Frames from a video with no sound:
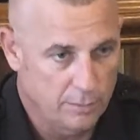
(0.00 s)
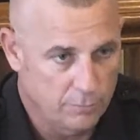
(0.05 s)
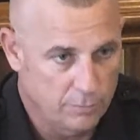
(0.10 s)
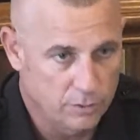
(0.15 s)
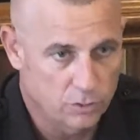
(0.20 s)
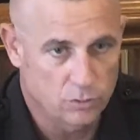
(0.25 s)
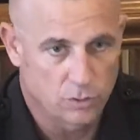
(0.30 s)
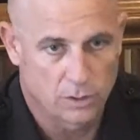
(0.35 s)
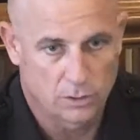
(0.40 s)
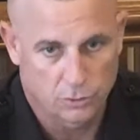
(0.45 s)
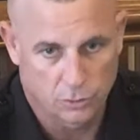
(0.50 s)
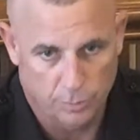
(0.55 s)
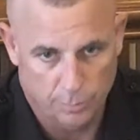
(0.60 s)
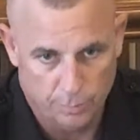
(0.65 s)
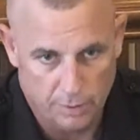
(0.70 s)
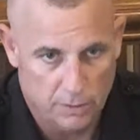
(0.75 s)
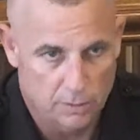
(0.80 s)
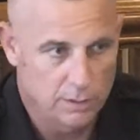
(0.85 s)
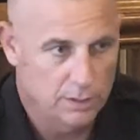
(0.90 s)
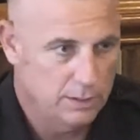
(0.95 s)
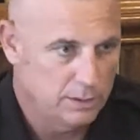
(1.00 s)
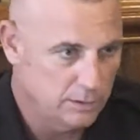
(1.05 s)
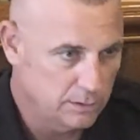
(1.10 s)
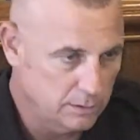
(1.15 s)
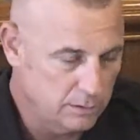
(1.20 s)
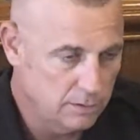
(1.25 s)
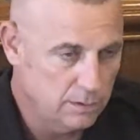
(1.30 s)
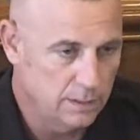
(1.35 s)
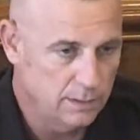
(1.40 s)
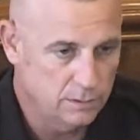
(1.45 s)
infrastructure and buildings
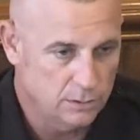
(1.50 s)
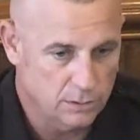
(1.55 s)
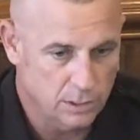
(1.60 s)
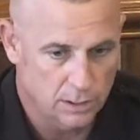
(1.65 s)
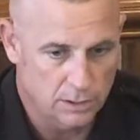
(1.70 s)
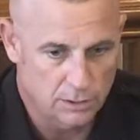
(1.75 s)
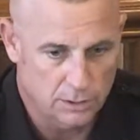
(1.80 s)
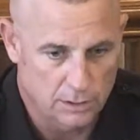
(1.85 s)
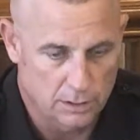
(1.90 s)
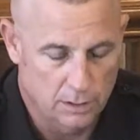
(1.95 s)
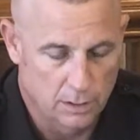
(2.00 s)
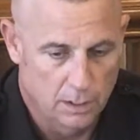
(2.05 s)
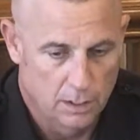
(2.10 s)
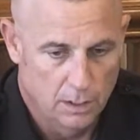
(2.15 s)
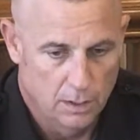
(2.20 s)
and, and such, and